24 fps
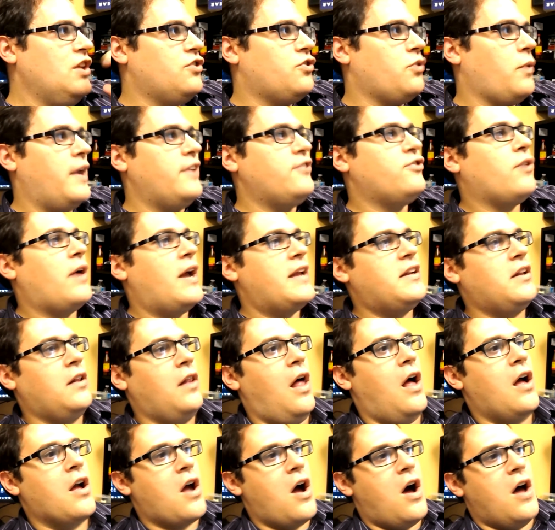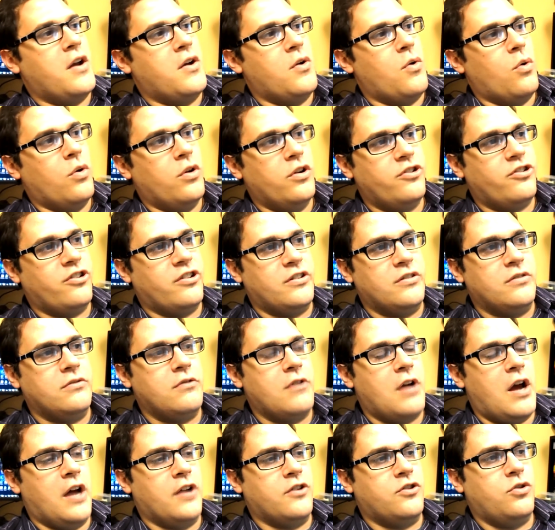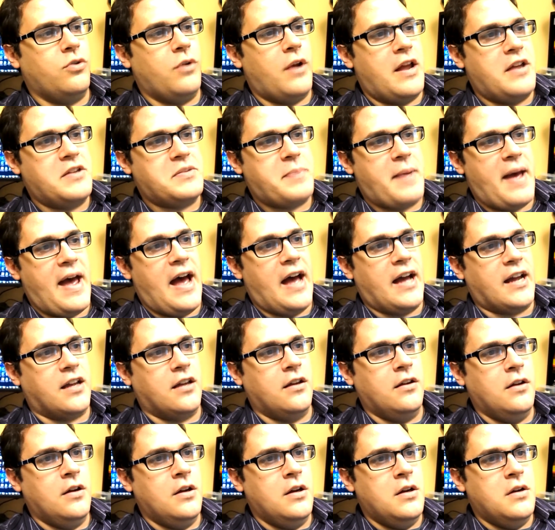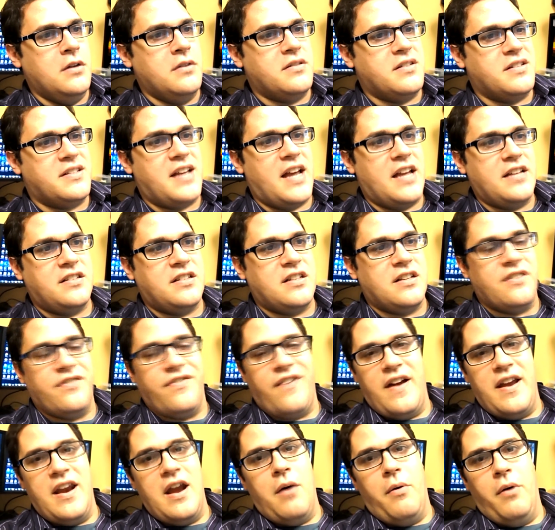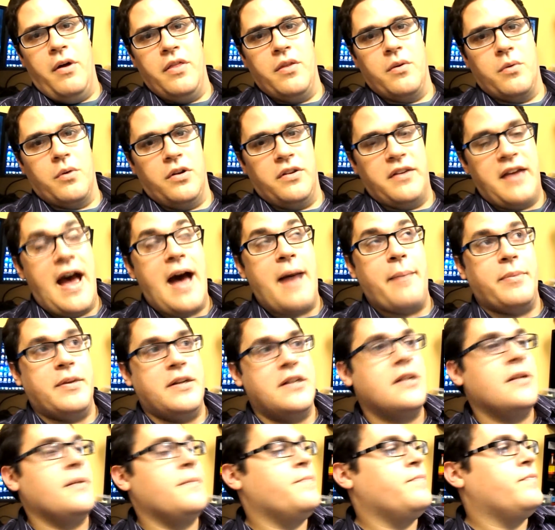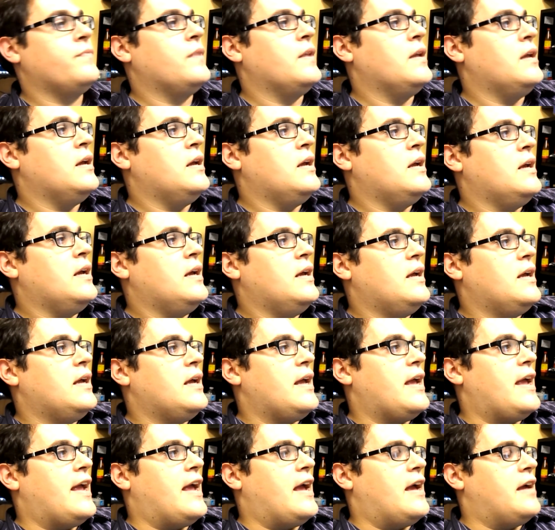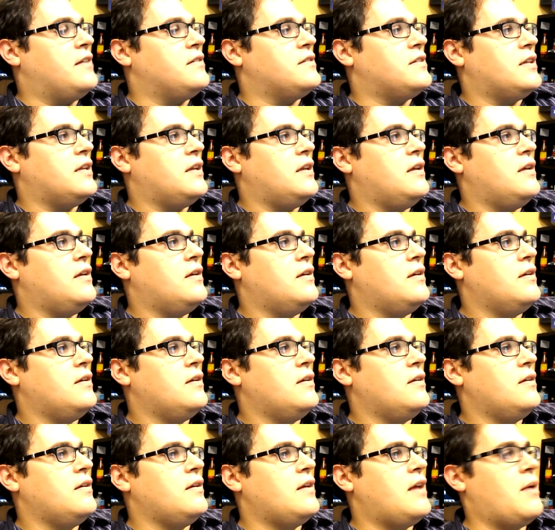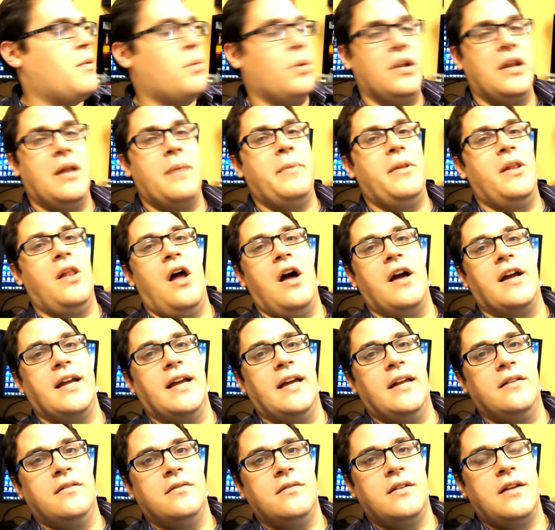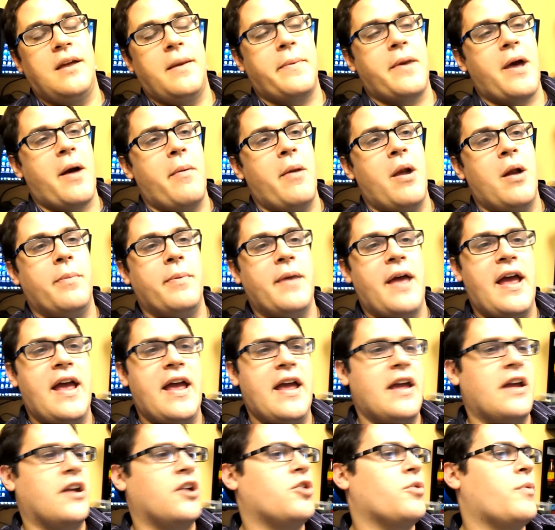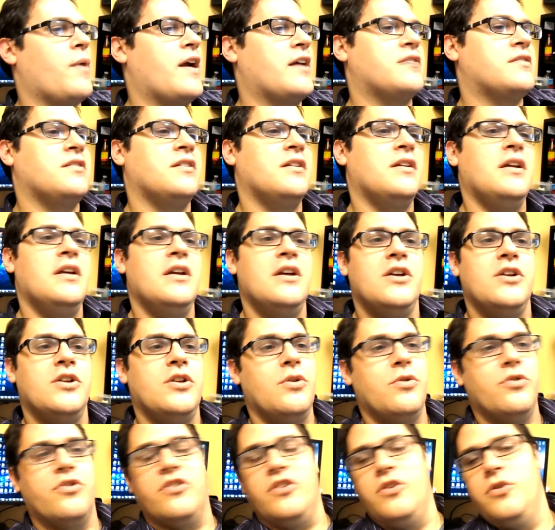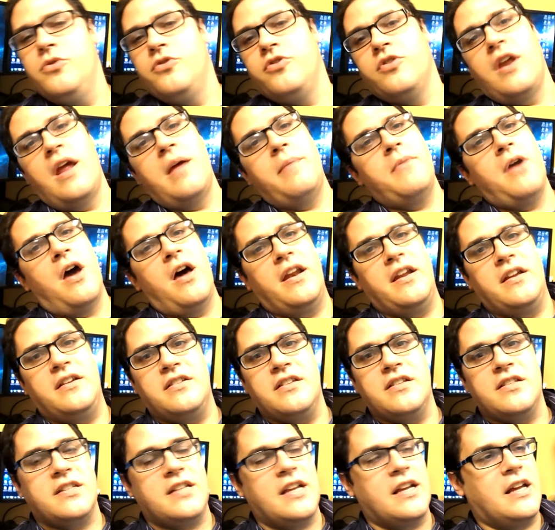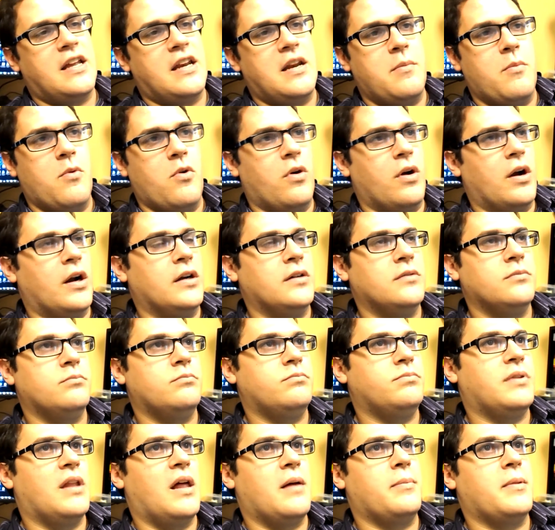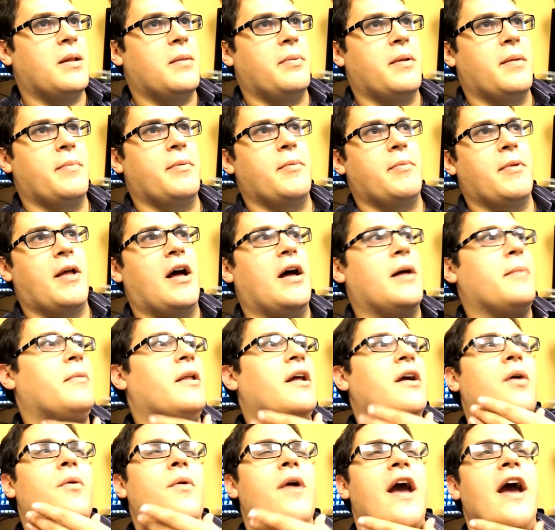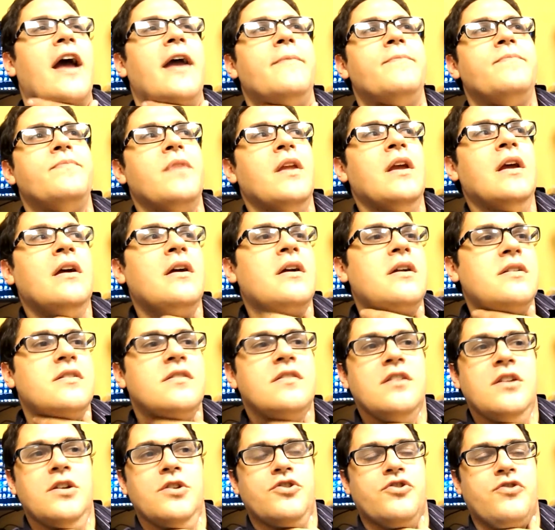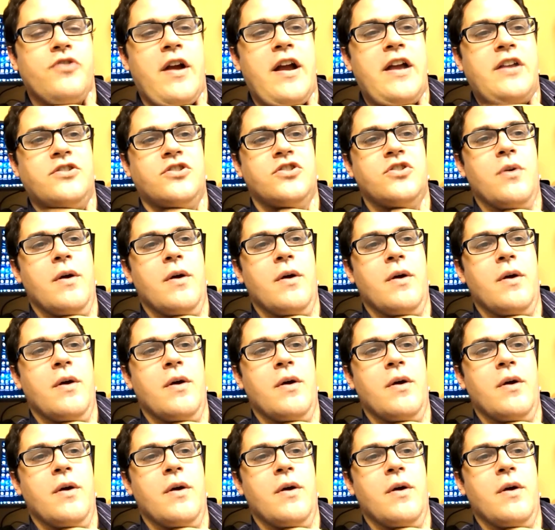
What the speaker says: So I tried to log on to Origin 2 days back to test it, find out what in the world happened. And it wouldn't let me log in. It kept coming up, hey, incorrect, username not existing anymore, blah, blah, blah, blah, blah. I'm like, okay, it's a little strange.